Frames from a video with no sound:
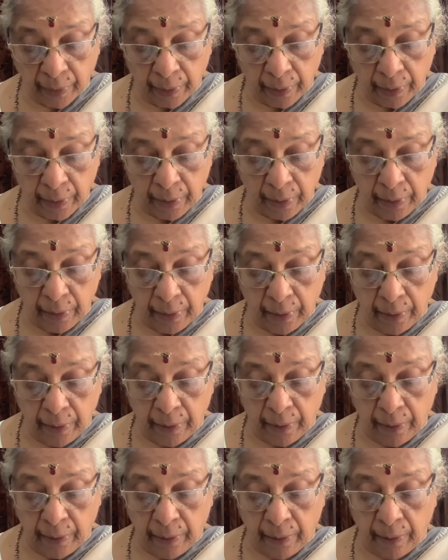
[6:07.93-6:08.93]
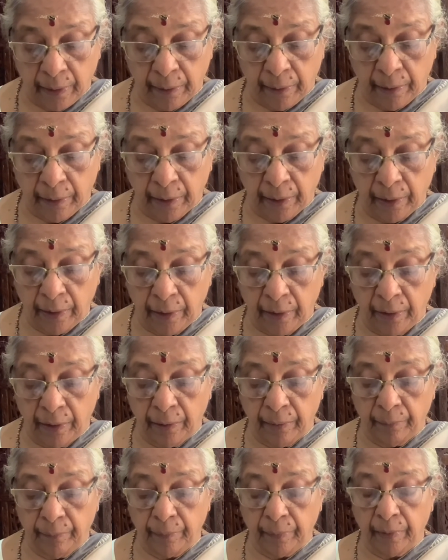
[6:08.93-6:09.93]

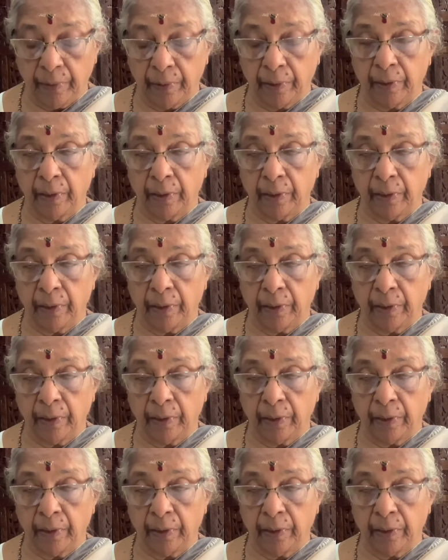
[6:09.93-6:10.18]
(no one is talking)